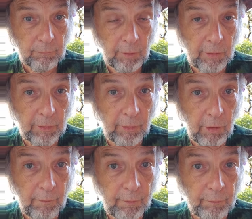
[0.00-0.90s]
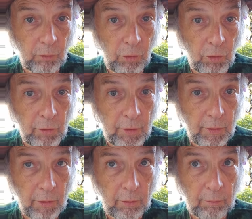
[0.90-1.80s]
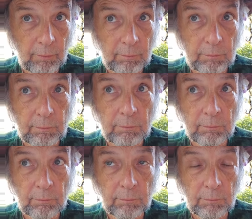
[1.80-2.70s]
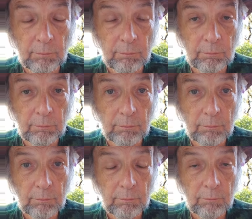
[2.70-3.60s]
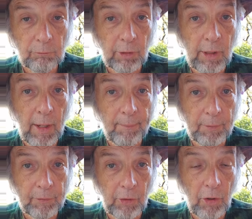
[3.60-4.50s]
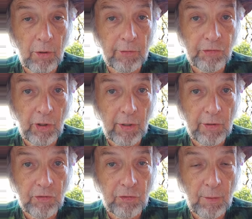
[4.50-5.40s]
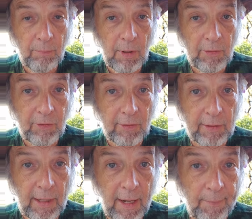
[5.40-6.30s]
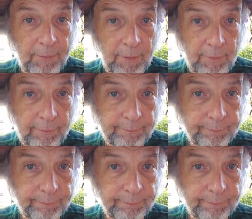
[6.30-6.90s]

in the Gulf of Corinth. Mm-hmm. What happened to all the Chinese shipmates and the captain?